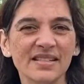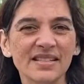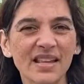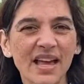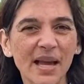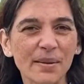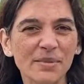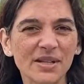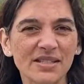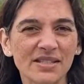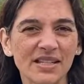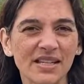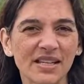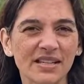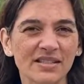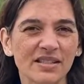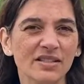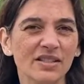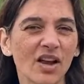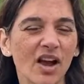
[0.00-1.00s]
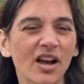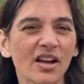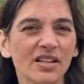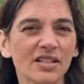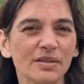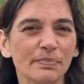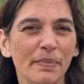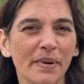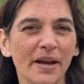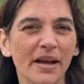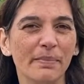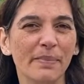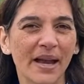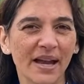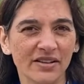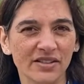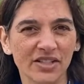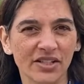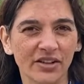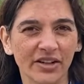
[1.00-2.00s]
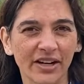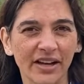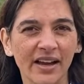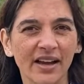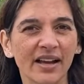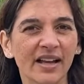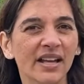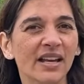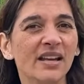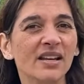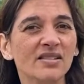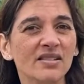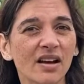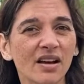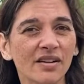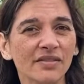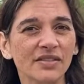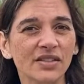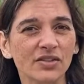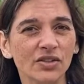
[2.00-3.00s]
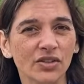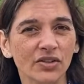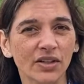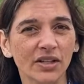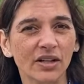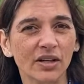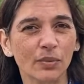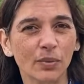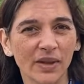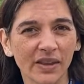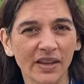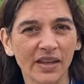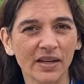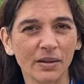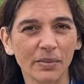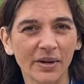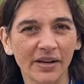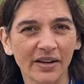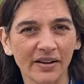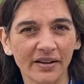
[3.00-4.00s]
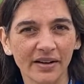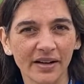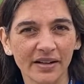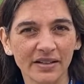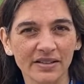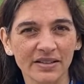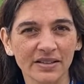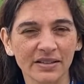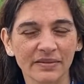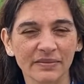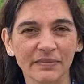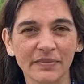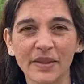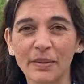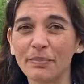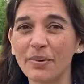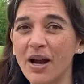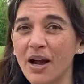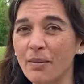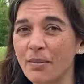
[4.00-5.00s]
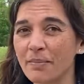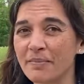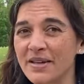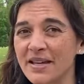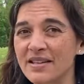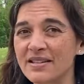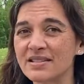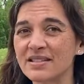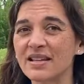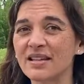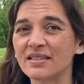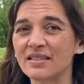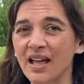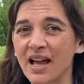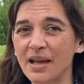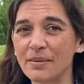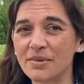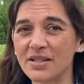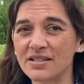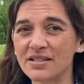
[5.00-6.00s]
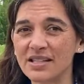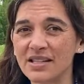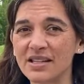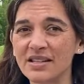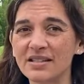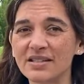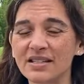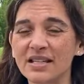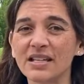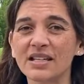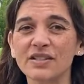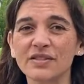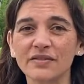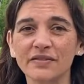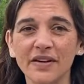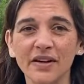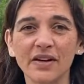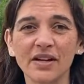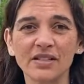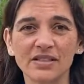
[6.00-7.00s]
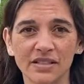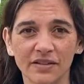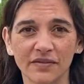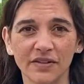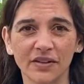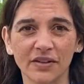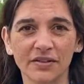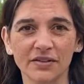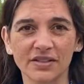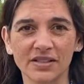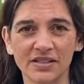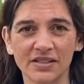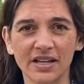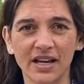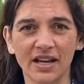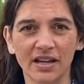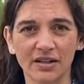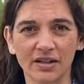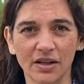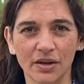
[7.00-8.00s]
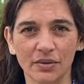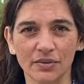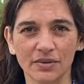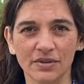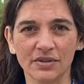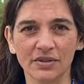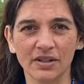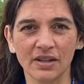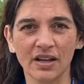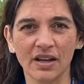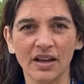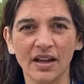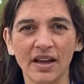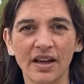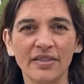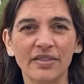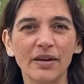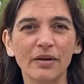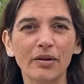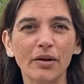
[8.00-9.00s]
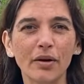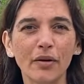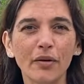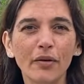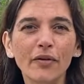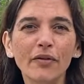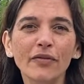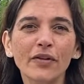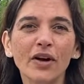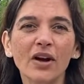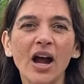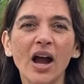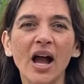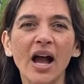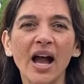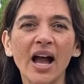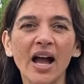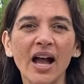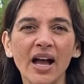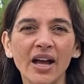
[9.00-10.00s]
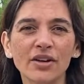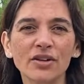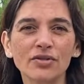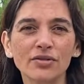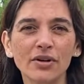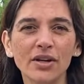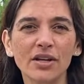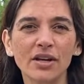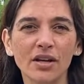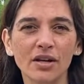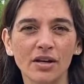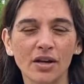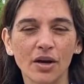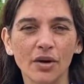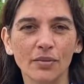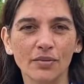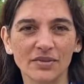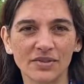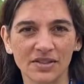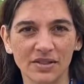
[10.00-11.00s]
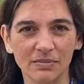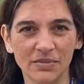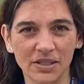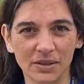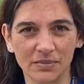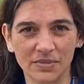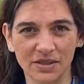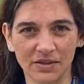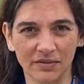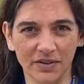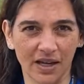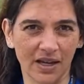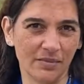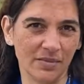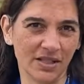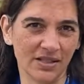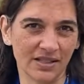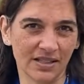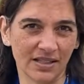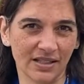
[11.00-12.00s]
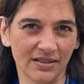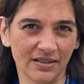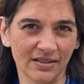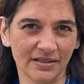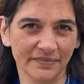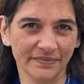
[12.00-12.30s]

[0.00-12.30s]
Lyme disease is caused by bacteria, it is often treated with antibiotics. The problem is, Lyme disease is very difficult to diagnose. There are over 100 known symptoms of Lyme disease.